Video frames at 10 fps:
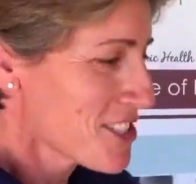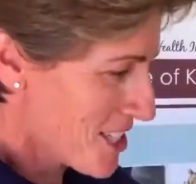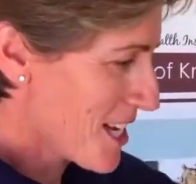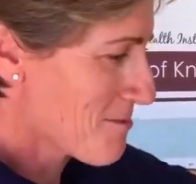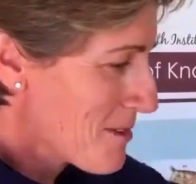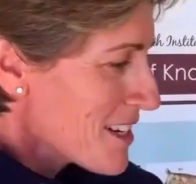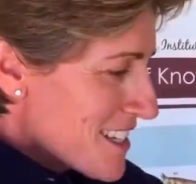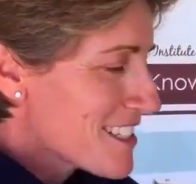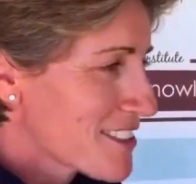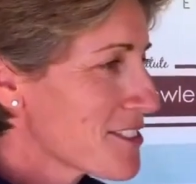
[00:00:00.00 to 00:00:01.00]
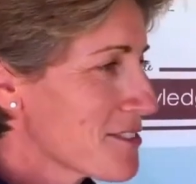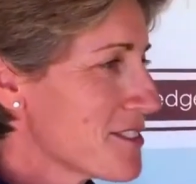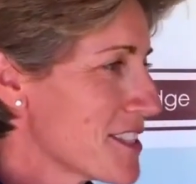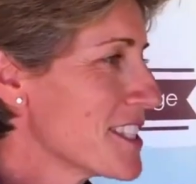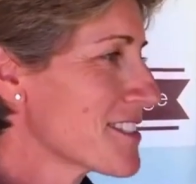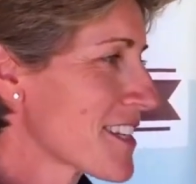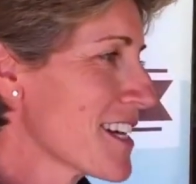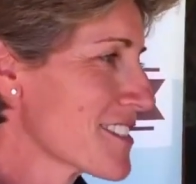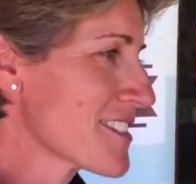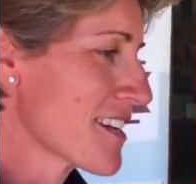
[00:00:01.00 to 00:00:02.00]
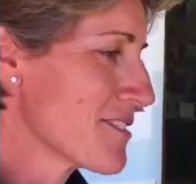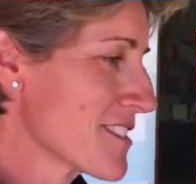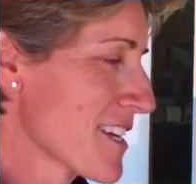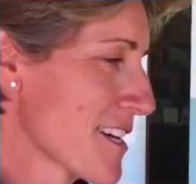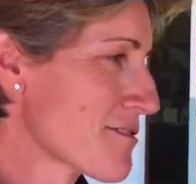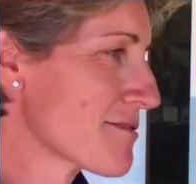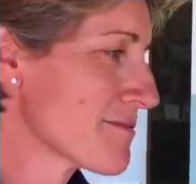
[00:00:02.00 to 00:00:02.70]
saying these lights saved his life.